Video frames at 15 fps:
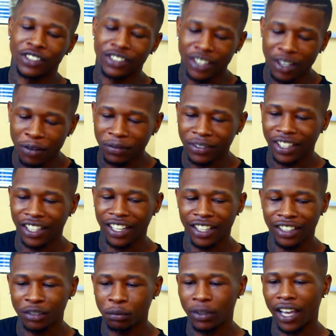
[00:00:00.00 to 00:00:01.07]
Some
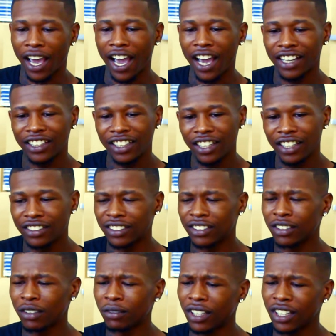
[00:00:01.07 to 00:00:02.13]
things be ideas, and
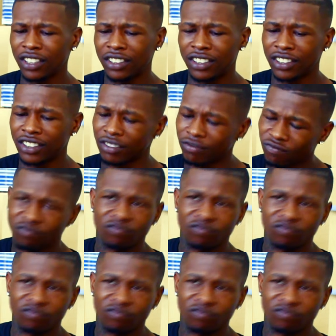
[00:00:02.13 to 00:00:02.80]
some things